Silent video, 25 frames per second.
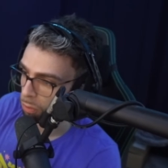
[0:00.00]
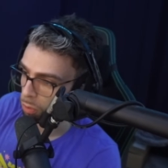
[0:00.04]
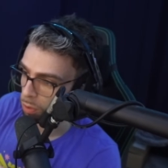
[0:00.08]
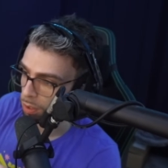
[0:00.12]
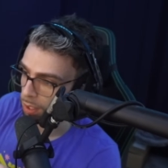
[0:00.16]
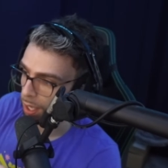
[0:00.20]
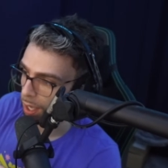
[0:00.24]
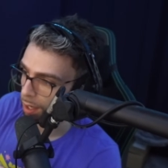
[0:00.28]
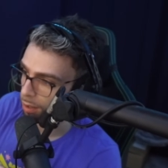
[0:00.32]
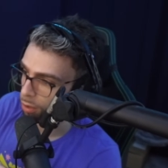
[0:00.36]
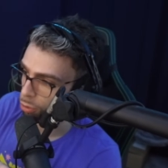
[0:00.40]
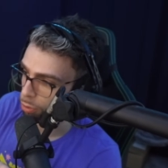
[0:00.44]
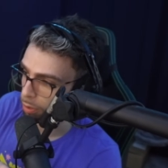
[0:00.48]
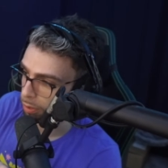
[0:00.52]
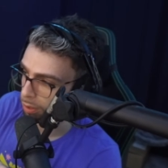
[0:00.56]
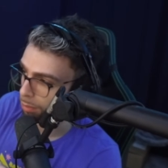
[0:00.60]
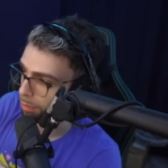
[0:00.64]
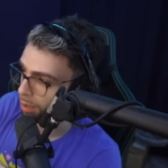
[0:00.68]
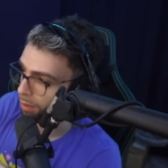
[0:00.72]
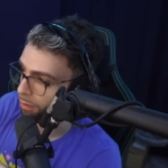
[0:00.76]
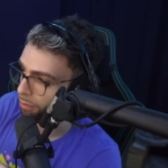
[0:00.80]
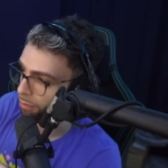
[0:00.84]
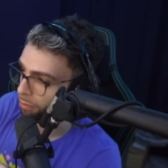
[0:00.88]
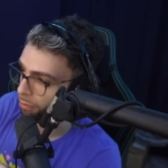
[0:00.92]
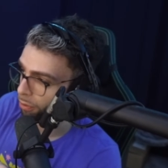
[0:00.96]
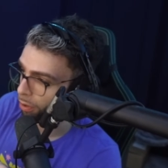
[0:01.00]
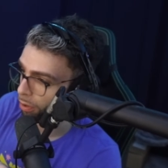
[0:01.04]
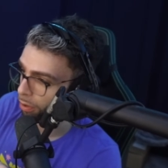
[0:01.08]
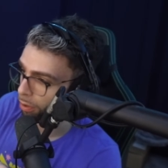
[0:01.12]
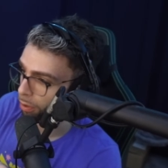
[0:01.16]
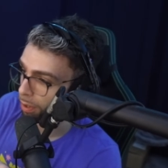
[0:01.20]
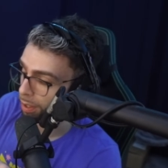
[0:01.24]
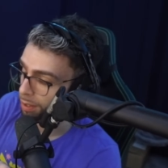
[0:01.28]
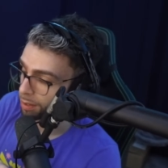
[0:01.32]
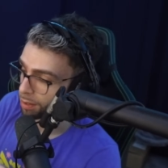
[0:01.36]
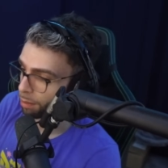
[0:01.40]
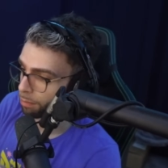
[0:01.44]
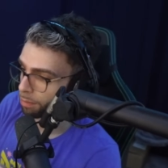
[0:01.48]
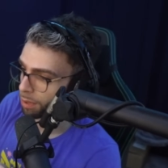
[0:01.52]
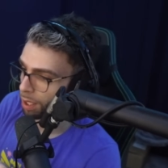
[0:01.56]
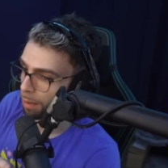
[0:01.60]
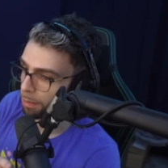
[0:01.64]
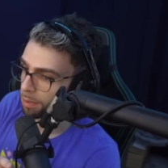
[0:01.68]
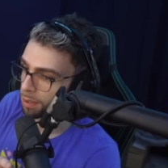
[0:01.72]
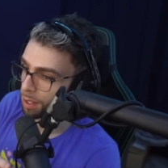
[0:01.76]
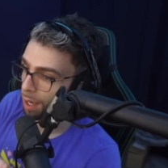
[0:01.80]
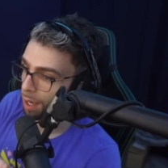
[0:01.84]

You can't shrink them even further. And sometimes